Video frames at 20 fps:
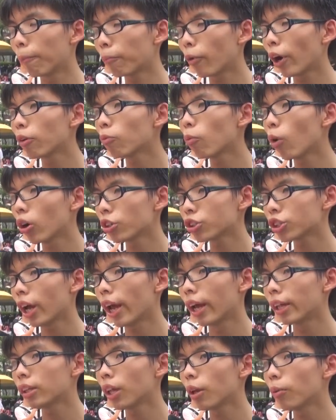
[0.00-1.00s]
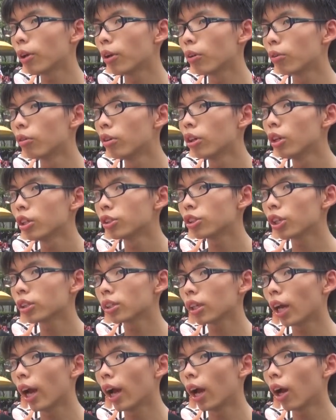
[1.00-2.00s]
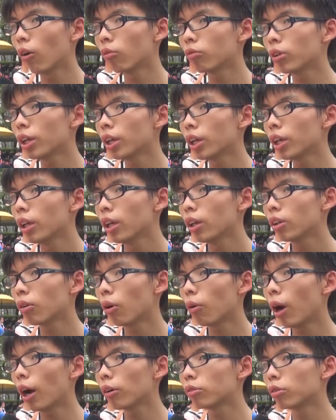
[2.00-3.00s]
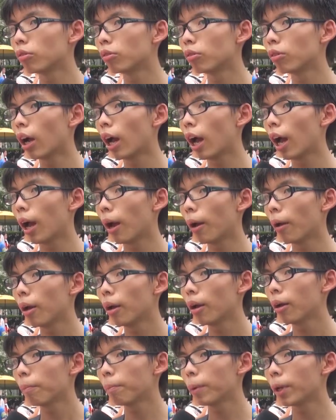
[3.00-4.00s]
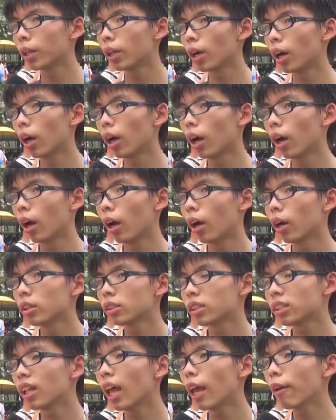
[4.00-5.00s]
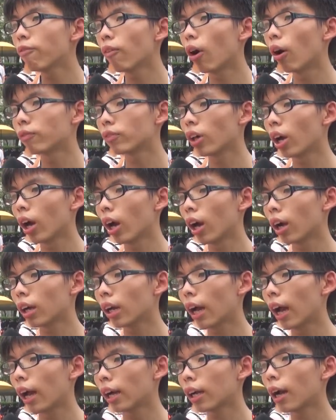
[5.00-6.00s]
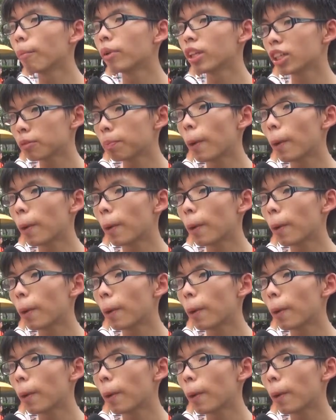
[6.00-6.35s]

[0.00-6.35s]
brainwashed and they will just uh, only know how to uh, be the slave of the Communist